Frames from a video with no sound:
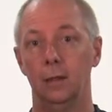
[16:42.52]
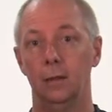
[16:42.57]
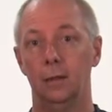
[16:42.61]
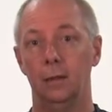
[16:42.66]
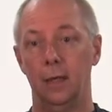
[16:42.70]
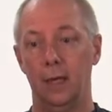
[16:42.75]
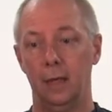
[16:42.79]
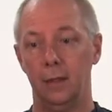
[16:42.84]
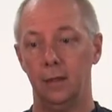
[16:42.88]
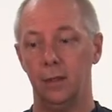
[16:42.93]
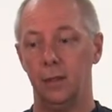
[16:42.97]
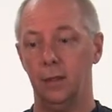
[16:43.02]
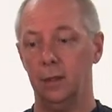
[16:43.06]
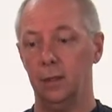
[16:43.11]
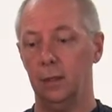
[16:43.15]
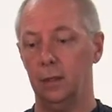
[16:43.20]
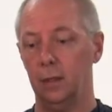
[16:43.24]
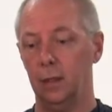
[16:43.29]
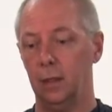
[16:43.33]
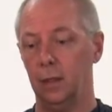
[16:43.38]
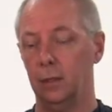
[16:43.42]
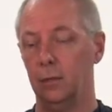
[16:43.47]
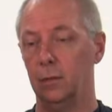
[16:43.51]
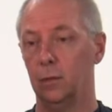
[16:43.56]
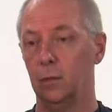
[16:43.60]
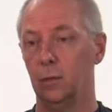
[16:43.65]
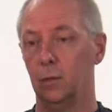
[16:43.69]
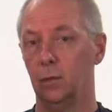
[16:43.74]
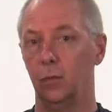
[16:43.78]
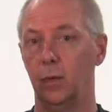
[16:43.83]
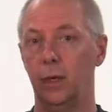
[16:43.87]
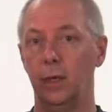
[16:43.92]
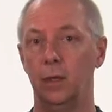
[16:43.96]
And that's our dolly,
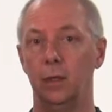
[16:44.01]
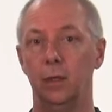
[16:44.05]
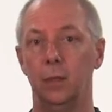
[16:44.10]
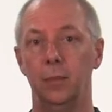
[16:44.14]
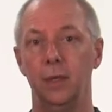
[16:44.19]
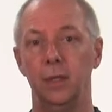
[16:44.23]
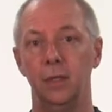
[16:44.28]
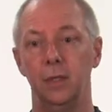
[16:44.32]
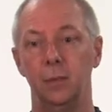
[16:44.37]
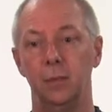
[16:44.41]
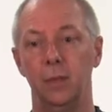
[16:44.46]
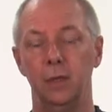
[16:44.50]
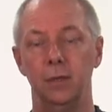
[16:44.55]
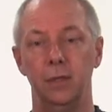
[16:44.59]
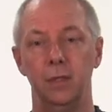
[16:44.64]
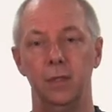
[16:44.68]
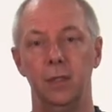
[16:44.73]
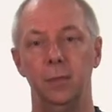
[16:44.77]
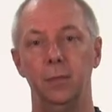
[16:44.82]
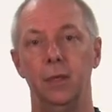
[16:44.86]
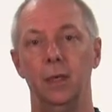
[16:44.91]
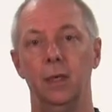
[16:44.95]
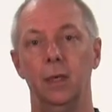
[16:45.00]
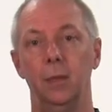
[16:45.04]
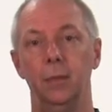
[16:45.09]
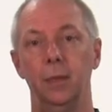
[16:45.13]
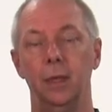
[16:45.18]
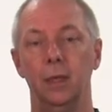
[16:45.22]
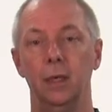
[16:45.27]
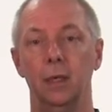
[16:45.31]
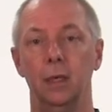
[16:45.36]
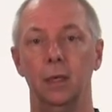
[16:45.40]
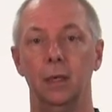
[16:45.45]
running on a piece of PVC
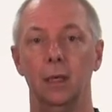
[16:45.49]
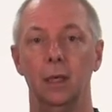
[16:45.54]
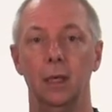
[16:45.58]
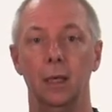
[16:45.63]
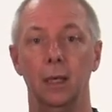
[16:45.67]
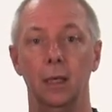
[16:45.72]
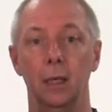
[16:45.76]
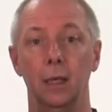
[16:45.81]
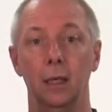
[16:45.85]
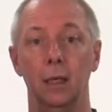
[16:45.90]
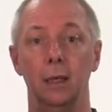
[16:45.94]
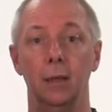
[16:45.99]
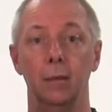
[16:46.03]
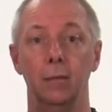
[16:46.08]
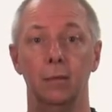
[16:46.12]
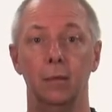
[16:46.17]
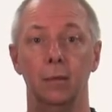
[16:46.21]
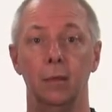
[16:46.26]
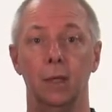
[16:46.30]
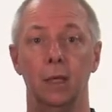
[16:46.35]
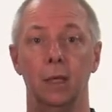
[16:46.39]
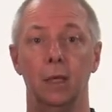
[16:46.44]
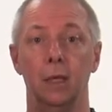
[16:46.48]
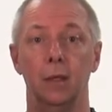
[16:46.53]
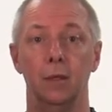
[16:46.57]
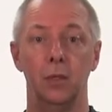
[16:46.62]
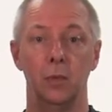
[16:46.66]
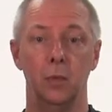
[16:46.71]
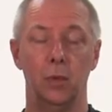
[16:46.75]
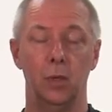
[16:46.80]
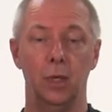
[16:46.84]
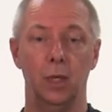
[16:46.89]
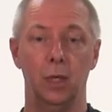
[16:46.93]
piping.
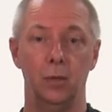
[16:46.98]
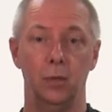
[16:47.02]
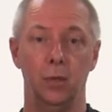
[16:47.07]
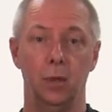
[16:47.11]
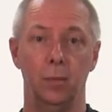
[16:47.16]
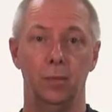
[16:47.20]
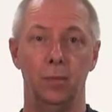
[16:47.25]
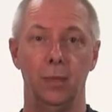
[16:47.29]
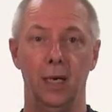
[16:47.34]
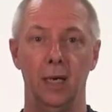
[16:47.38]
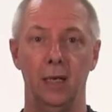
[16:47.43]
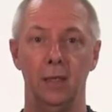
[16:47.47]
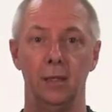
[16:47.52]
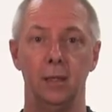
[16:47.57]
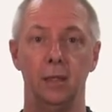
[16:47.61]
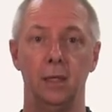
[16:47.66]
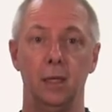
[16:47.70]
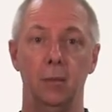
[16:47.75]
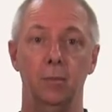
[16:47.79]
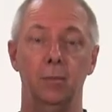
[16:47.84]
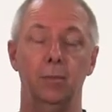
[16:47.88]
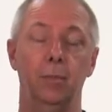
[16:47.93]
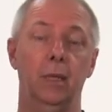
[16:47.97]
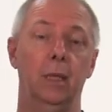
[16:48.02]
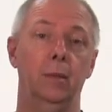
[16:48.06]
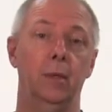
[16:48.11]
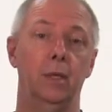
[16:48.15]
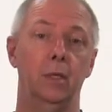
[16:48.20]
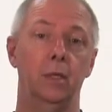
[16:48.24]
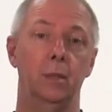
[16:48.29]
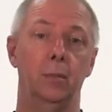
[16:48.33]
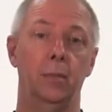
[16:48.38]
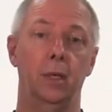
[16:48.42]
This morning I dropped past the
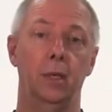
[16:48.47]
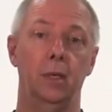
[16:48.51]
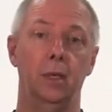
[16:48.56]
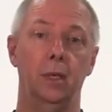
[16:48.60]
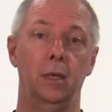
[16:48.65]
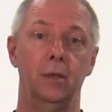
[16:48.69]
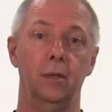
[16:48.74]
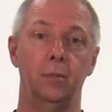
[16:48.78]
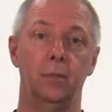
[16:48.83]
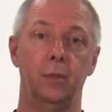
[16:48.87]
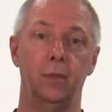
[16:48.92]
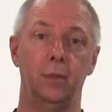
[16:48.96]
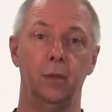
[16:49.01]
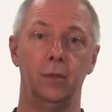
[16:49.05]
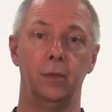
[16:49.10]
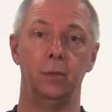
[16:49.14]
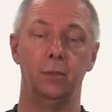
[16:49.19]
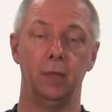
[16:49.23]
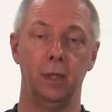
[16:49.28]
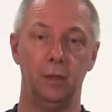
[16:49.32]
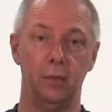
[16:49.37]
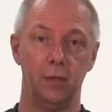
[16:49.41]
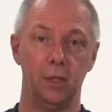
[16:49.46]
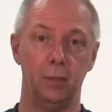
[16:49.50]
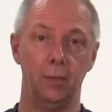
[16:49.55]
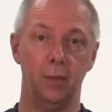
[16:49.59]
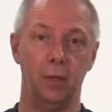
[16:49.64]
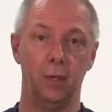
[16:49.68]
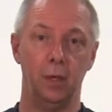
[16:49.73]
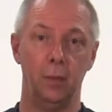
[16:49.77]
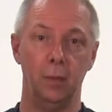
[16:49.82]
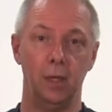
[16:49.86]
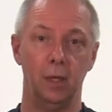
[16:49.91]
plumbing supplies and bought some PVC
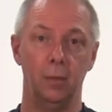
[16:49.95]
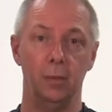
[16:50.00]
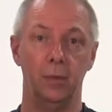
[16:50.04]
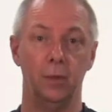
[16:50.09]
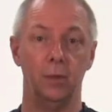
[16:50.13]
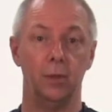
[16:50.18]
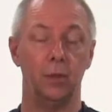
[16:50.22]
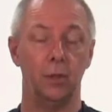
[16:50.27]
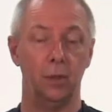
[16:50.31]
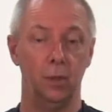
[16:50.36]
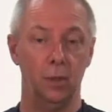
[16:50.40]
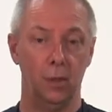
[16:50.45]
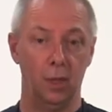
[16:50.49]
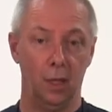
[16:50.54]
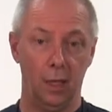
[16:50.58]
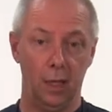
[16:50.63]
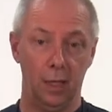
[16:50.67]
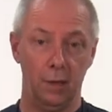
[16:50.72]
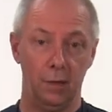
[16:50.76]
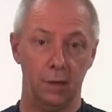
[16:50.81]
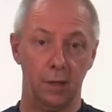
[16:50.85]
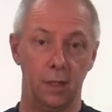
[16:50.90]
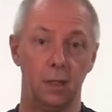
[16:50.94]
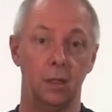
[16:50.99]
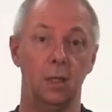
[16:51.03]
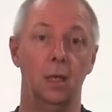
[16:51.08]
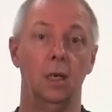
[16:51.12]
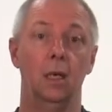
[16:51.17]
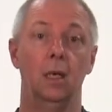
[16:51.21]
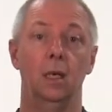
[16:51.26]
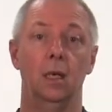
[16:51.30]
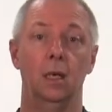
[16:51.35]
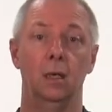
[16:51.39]
piping. I bought 2 lengths
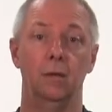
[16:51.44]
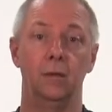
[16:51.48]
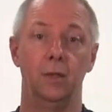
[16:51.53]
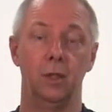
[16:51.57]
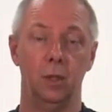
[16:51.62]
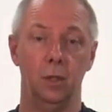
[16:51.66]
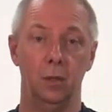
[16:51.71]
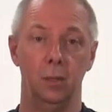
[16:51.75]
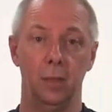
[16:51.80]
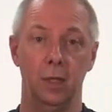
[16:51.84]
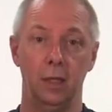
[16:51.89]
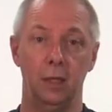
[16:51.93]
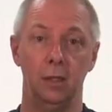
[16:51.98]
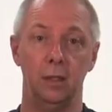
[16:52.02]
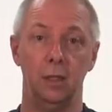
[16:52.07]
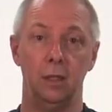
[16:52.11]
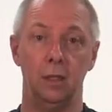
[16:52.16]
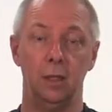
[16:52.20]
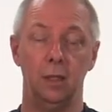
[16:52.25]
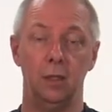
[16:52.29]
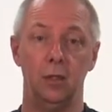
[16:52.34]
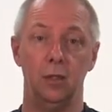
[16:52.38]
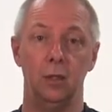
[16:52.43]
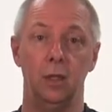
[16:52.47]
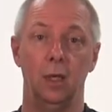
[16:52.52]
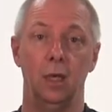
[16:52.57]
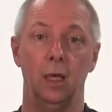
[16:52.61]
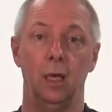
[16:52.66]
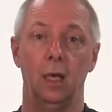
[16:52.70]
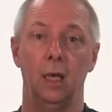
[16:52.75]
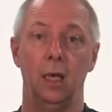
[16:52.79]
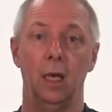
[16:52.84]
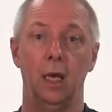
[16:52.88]
of 2 metres each
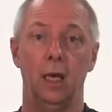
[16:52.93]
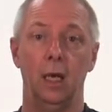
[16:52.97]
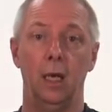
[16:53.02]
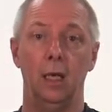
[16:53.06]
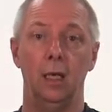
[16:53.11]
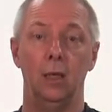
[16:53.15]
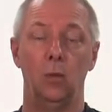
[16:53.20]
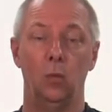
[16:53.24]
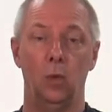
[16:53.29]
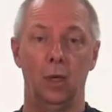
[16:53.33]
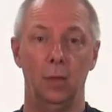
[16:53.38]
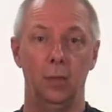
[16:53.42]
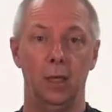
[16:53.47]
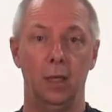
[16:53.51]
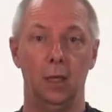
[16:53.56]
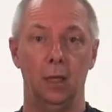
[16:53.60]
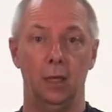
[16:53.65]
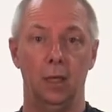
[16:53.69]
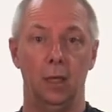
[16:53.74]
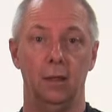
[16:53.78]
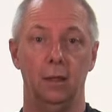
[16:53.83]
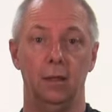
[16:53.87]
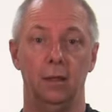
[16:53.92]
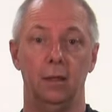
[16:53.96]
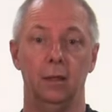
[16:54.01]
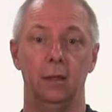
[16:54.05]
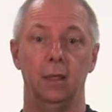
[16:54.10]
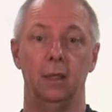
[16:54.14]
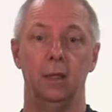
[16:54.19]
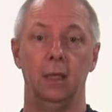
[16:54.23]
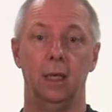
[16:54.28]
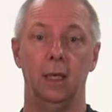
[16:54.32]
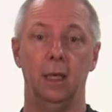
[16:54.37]
and 1 metre
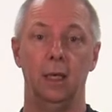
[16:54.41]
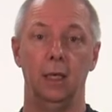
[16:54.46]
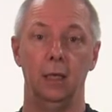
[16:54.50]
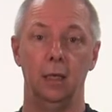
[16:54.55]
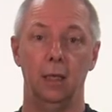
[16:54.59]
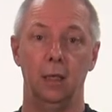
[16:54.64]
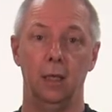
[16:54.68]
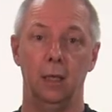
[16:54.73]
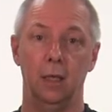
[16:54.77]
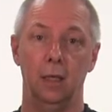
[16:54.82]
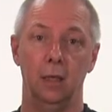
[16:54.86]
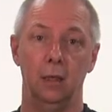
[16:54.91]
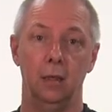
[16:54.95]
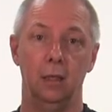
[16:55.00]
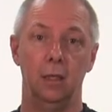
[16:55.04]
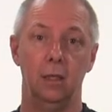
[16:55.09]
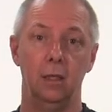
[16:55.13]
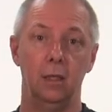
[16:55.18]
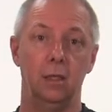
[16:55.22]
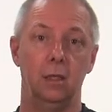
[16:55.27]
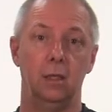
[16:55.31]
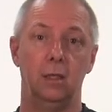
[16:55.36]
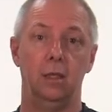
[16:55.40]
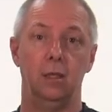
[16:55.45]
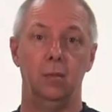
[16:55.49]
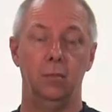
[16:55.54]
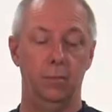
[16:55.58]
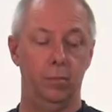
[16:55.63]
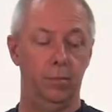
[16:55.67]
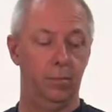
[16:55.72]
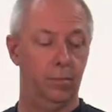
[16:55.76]
length. Now this